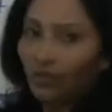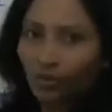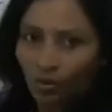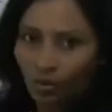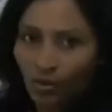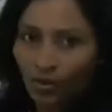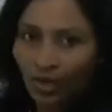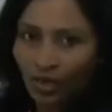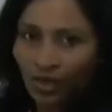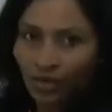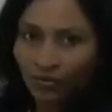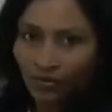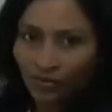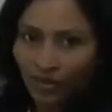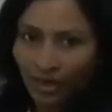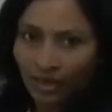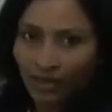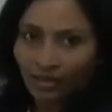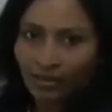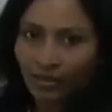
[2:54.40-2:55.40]
Okay,
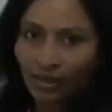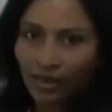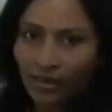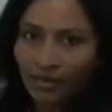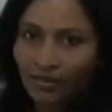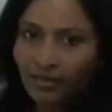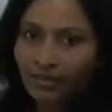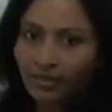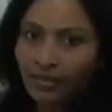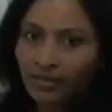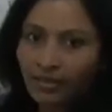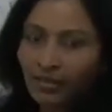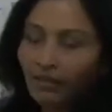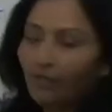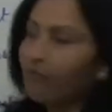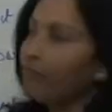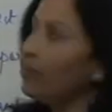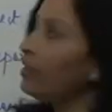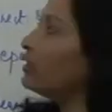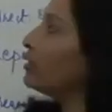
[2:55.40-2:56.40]
read things
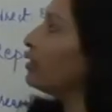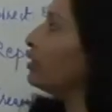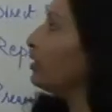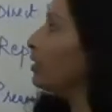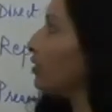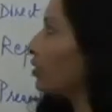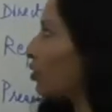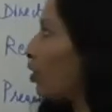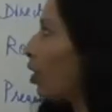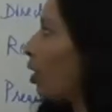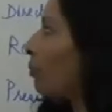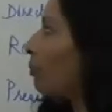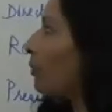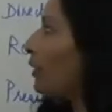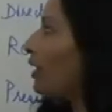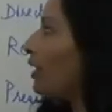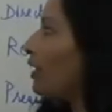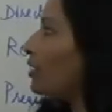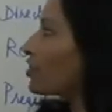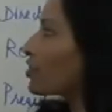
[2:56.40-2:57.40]
with
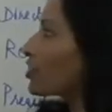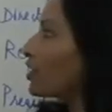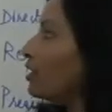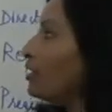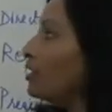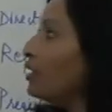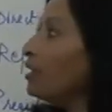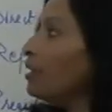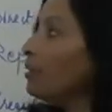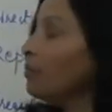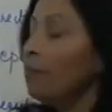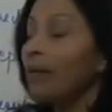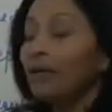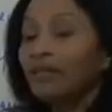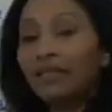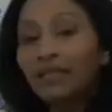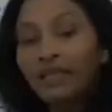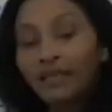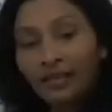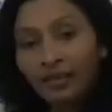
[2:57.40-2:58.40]
comprehension, but
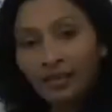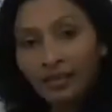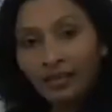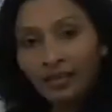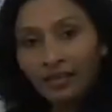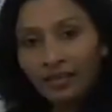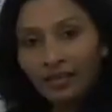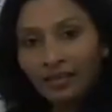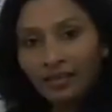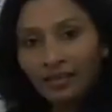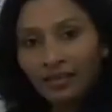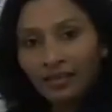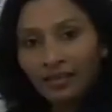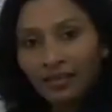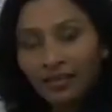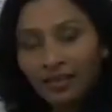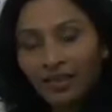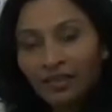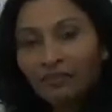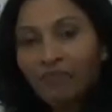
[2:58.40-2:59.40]
here
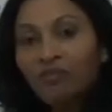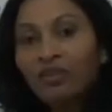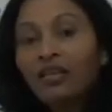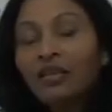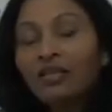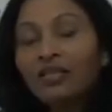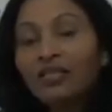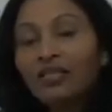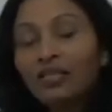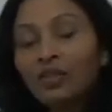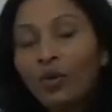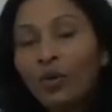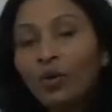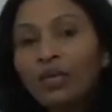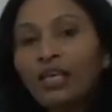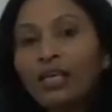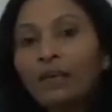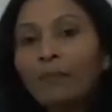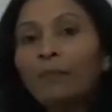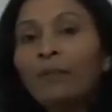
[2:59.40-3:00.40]
we'll
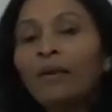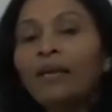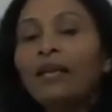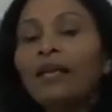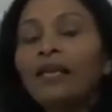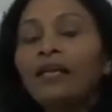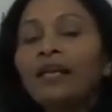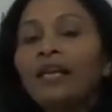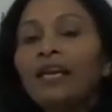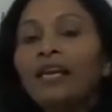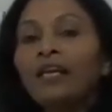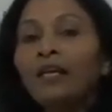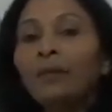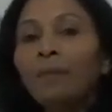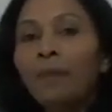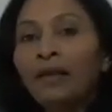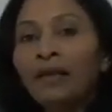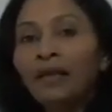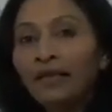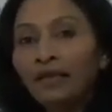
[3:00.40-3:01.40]
slowly bring in
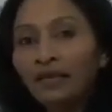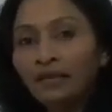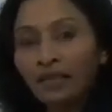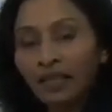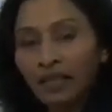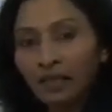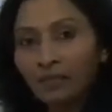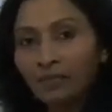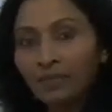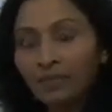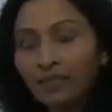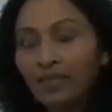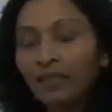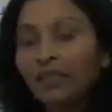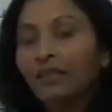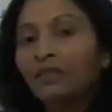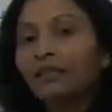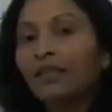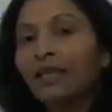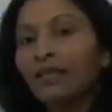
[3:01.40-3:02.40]
independent themes.
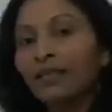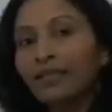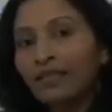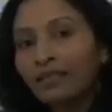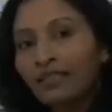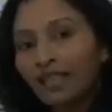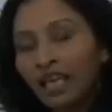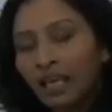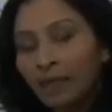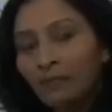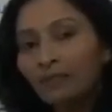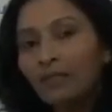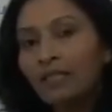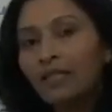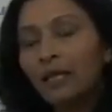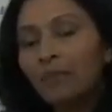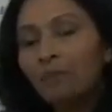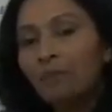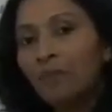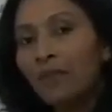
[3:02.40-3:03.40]
That is, themes
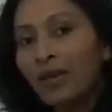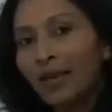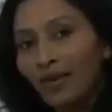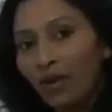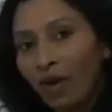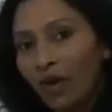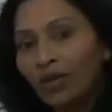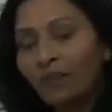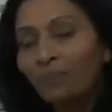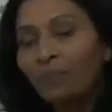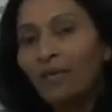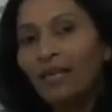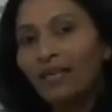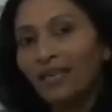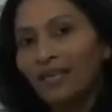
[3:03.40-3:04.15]
that may not be